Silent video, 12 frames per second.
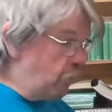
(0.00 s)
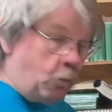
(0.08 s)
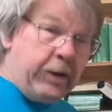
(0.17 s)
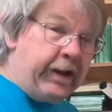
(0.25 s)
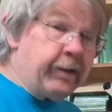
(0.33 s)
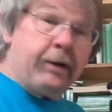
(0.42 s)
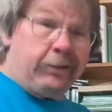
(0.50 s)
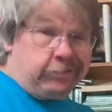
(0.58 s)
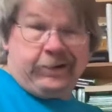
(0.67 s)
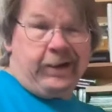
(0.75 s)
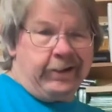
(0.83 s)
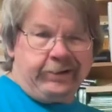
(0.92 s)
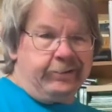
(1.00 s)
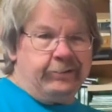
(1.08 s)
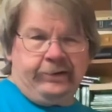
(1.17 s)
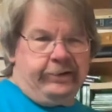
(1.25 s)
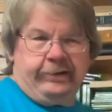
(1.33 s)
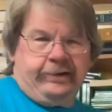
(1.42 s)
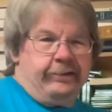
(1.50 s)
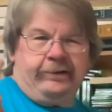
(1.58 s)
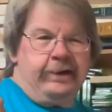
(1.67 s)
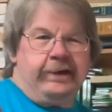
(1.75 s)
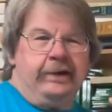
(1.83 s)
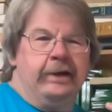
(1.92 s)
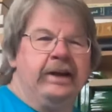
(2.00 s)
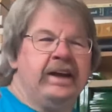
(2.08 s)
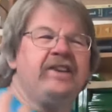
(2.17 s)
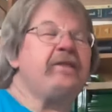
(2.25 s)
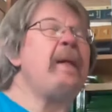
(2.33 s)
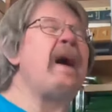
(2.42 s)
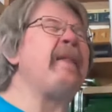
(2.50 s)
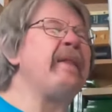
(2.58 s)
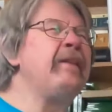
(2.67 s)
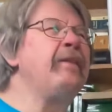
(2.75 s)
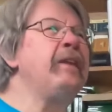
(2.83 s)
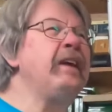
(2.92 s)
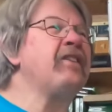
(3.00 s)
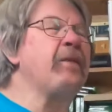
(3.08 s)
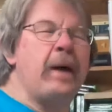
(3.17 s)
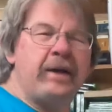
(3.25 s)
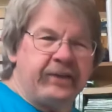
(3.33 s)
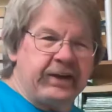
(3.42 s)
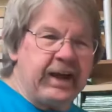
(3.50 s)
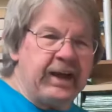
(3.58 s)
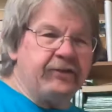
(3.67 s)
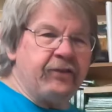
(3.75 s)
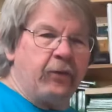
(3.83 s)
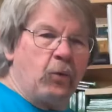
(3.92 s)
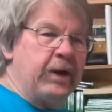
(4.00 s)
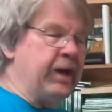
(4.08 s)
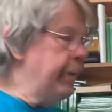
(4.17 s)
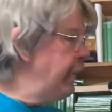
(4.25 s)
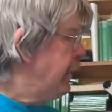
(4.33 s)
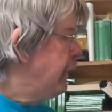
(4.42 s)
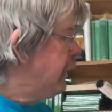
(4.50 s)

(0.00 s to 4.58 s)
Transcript: a win. I'll take it. it it's not it's not the case of the win